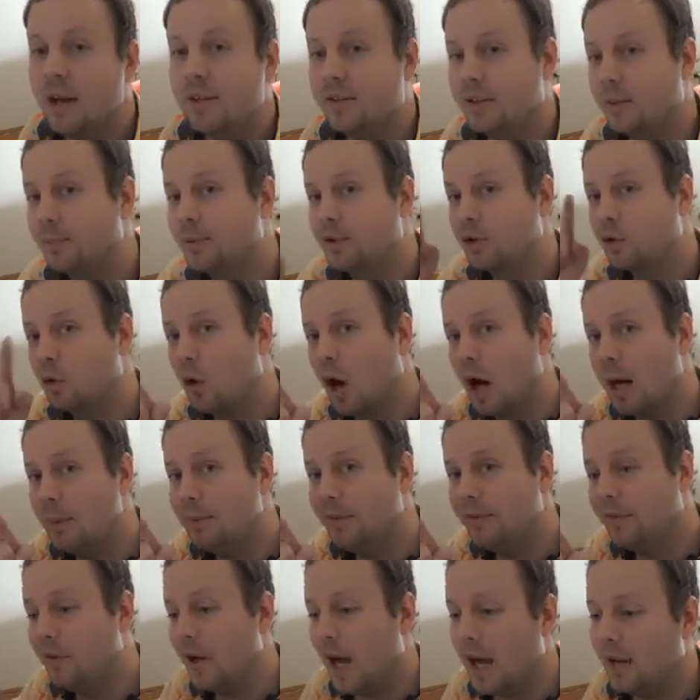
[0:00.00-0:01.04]

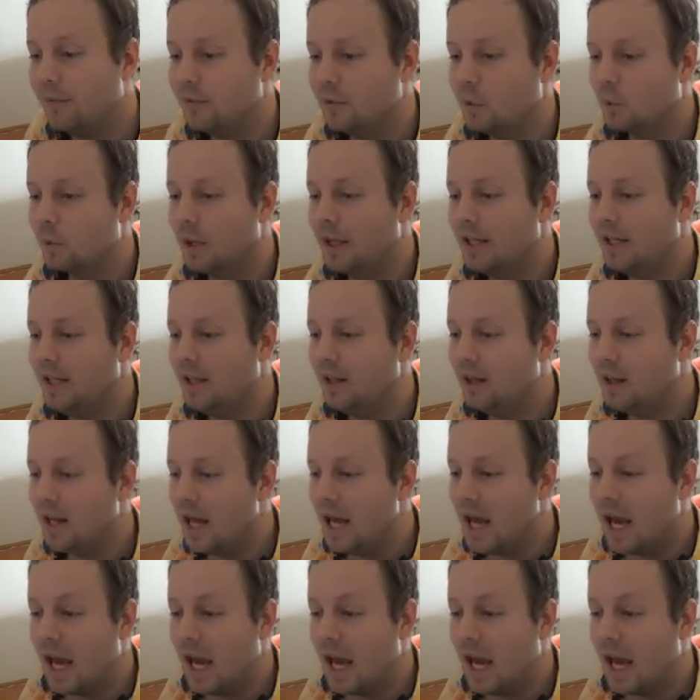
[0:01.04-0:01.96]
subscribe if you haven't already,